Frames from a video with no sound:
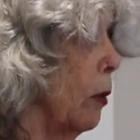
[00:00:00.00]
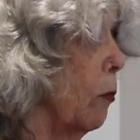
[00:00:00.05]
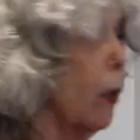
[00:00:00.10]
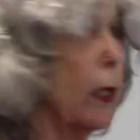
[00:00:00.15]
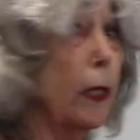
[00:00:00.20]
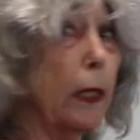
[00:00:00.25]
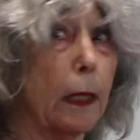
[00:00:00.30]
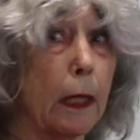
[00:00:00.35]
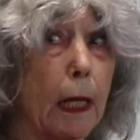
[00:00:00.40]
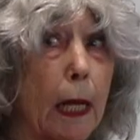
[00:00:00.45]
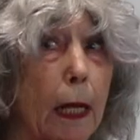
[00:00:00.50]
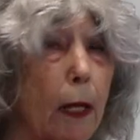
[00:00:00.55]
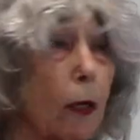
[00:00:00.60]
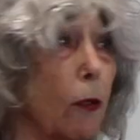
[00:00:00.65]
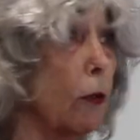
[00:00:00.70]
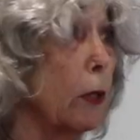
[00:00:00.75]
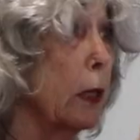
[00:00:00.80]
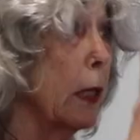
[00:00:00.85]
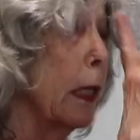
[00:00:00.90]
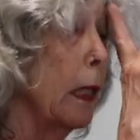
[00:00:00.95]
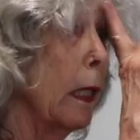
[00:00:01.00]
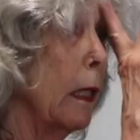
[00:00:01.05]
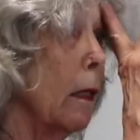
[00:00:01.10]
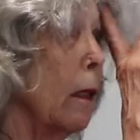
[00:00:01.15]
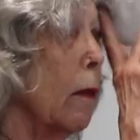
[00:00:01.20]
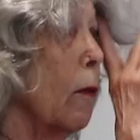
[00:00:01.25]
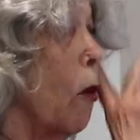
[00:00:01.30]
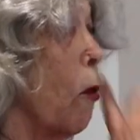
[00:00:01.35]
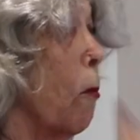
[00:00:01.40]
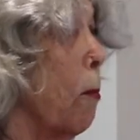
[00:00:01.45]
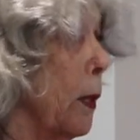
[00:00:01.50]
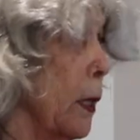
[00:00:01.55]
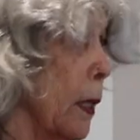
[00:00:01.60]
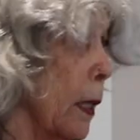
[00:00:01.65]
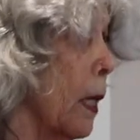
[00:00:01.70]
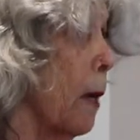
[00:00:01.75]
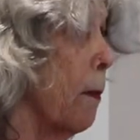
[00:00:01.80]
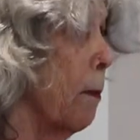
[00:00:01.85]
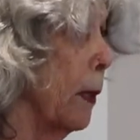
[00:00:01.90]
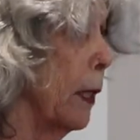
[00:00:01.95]
went in the house, and he opened
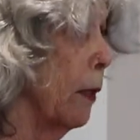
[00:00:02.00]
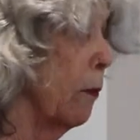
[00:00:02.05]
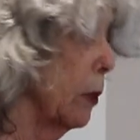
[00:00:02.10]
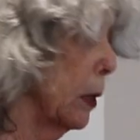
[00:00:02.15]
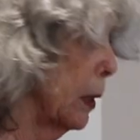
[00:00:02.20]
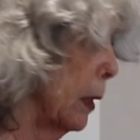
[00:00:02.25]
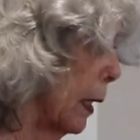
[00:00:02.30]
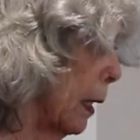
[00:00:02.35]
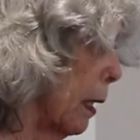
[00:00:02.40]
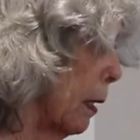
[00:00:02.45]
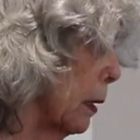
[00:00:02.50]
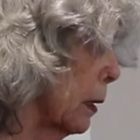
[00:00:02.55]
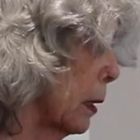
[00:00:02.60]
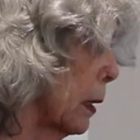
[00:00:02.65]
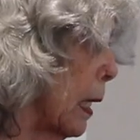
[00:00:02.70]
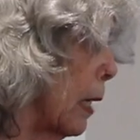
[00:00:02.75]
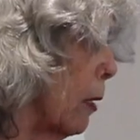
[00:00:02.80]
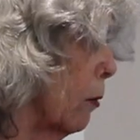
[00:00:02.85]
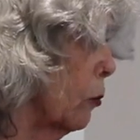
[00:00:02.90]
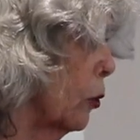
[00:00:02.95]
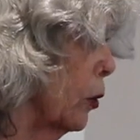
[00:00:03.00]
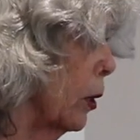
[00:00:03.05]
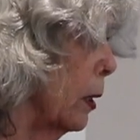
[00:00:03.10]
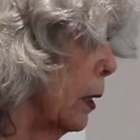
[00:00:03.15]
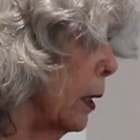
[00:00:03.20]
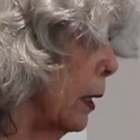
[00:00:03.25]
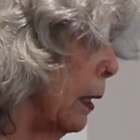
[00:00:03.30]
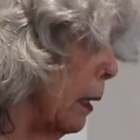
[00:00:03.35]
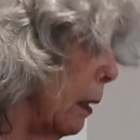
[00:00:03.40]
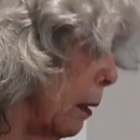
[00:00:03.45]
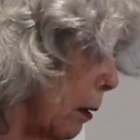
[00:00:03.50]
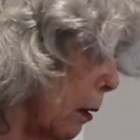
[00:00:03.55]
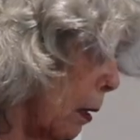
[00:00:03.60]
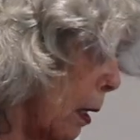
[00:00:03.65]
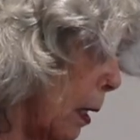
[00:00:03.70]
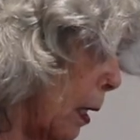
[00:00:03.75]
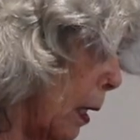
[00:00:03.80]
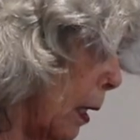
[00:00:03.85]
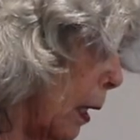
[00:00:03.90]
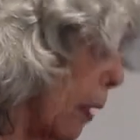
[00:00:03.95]
it up, and he was sitting on his couch, and he
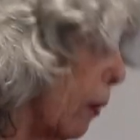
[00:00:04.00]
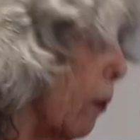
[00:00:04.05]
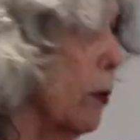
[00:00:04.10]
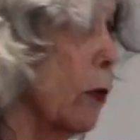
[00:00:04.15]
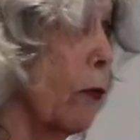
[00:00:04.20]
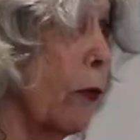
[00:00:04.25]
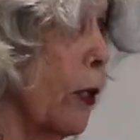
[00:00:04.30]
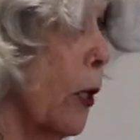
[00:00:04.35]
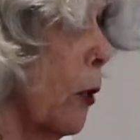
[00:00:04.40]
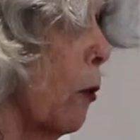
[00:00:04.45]
was very